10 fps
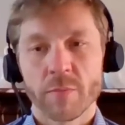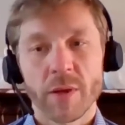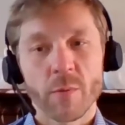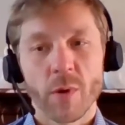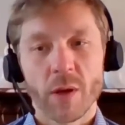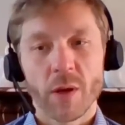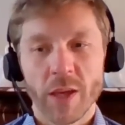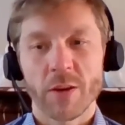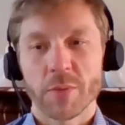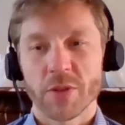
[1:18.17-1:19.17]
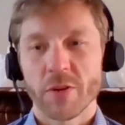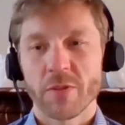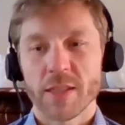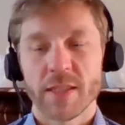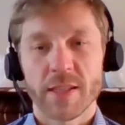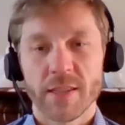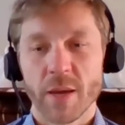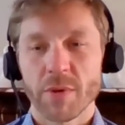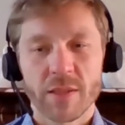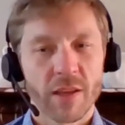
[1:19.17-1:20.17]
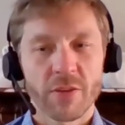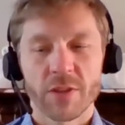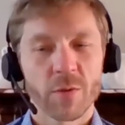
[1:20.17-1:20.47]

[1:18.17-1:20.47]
But what we observed is that cybersecurity